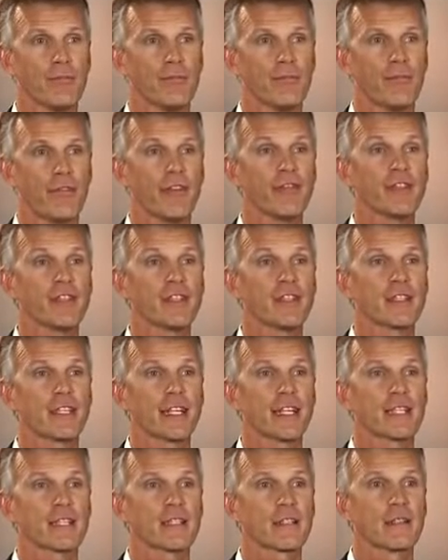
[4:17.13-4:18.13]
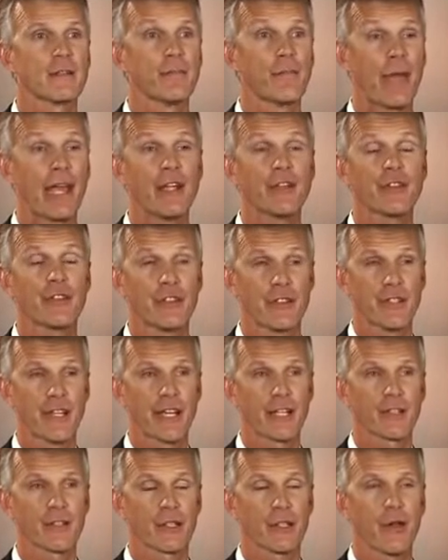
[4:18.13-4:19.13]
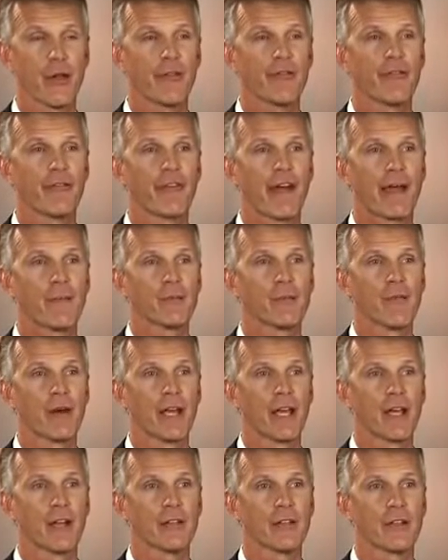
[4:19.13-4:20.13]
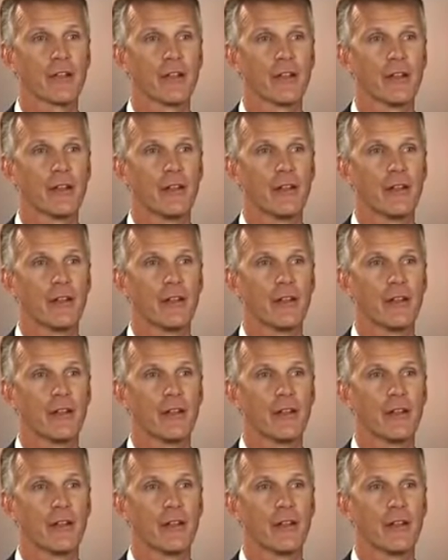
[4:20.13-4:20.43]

56 patients actually had fibromyalgia.